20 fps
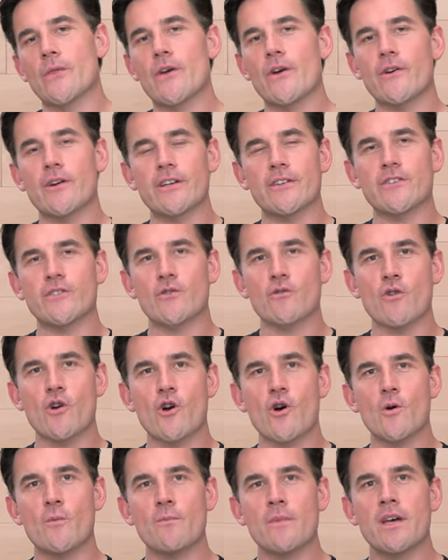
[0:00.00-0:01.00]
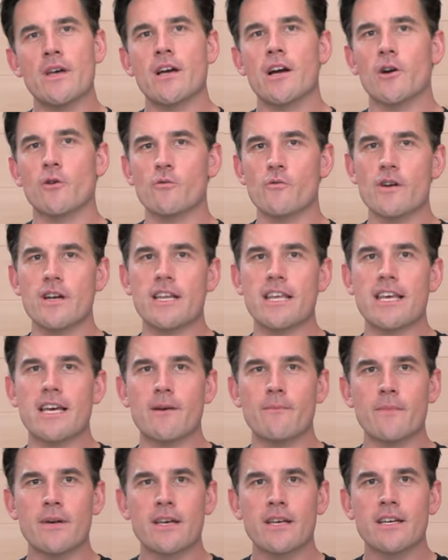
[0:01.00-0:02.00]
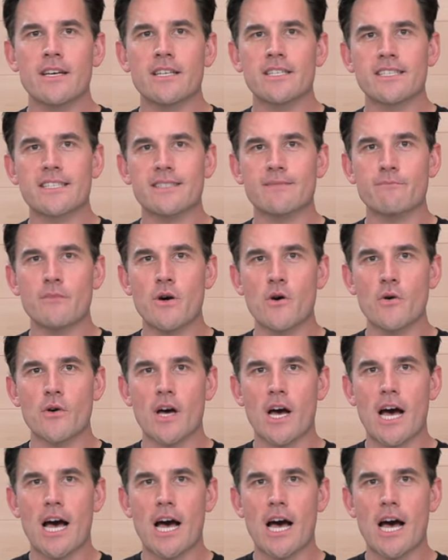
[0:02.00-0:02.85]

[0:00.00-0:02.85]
There is chrome, iridium, smoke